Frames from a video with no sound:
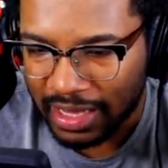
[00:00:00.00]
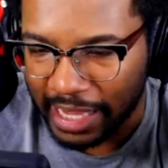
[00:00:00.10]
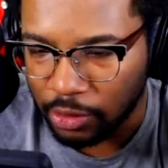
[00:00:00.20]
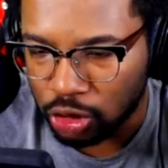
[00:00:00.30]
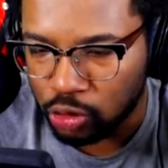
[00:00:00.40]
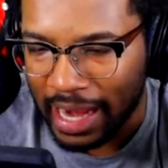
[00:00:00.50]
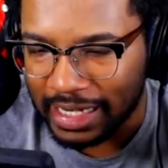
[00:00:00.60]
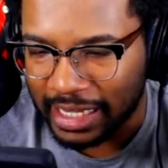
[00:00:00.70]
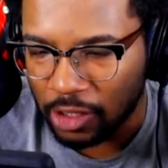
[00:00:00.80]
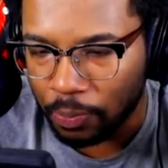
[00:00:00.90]
Like you
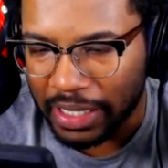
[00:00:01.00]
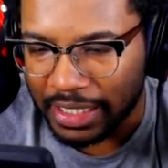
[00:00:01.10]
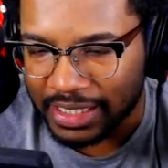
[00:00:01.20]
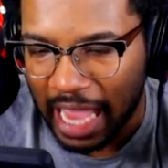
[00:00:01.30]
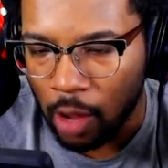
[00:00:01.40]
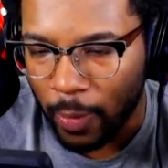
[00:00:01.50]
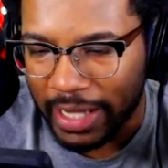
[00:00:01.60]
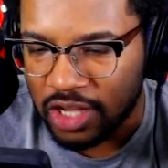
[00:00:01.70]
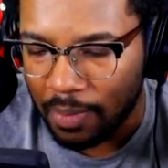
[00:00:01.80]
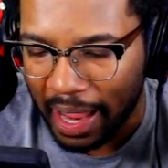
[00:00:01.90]
tried to kill me. See, I'll
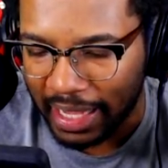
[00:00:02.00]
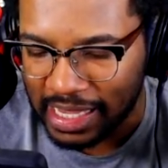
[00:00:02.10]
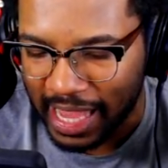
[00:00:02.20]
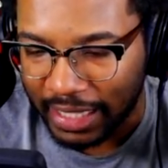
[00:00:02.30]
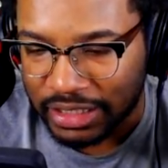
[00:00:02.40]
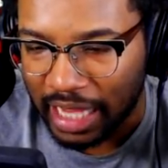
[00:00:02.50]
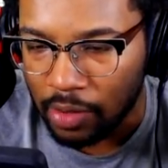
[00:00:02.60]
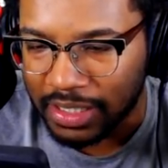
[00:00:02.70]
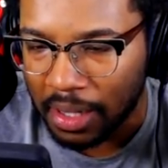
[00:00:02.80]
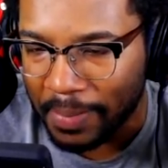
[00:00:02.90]
waste all my ki actually.
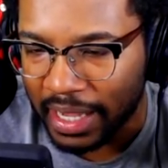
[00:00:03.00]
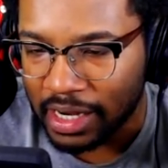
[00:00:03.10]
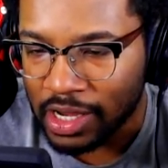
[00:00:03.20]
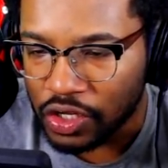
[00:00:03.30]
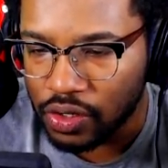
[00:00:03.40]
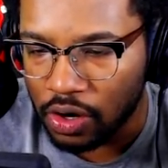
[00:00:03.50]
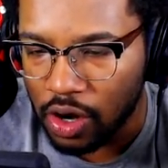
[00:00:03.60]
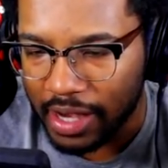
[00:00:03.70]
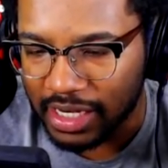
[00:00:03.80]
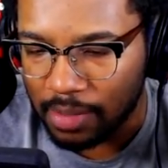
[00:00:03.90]
I'll commit. You
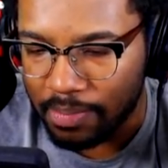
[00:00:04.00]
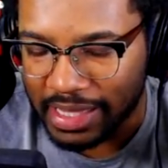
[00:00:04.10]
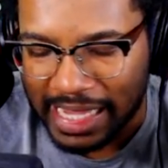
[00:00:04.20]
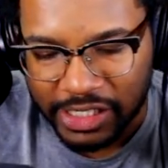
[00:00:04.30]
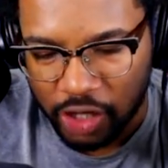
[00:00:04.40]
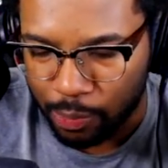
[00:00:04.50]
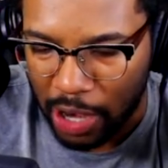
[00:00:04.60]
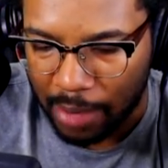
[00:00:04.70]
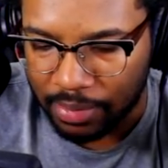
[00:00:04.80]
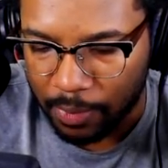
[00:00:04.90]
don't know how to commit. That's your
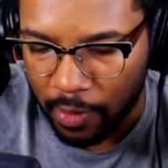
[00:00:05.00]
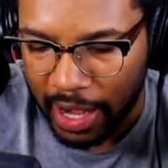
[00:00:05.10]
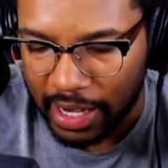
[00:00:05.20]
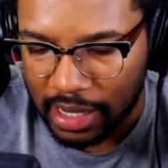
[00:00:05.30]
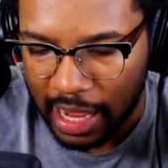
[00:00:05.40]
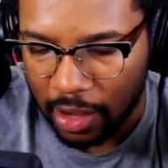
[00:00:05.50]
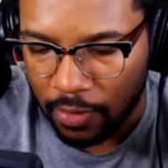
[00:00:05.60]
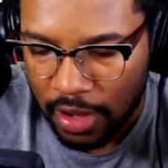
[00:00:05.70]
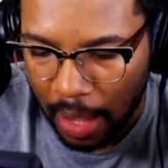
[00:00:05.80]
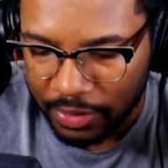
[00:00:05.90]
problem. All right,
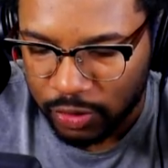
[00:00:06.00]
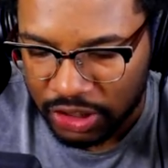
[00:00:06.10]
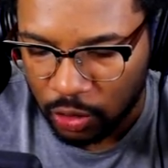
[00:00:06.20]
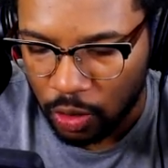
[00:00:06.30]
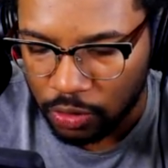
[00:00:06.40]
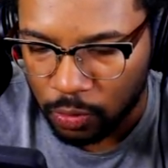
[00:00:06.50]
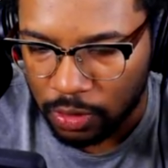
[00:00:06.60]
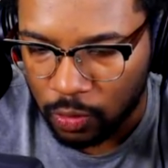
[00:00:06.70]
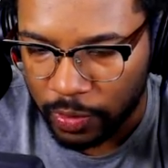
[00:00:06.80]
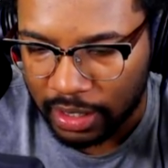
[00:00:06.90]
now I'm gonna switch to Goku
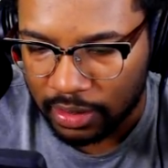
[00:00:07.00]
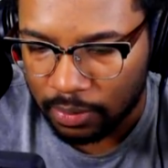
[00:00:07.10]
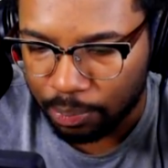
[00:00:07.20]
real quick.